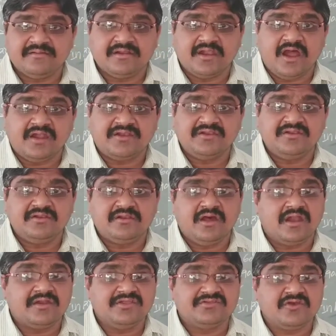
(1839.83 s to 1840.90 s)

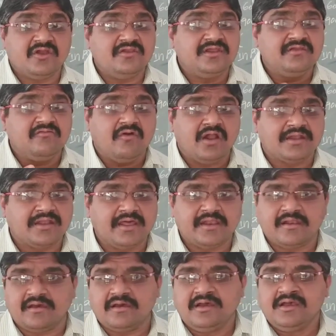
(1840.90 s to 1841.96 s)
not dissolved in
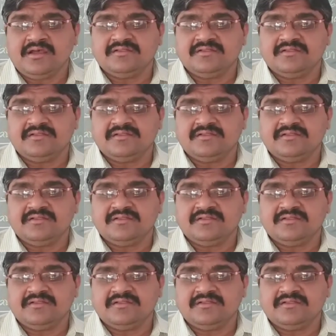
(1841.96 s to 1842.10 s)
water,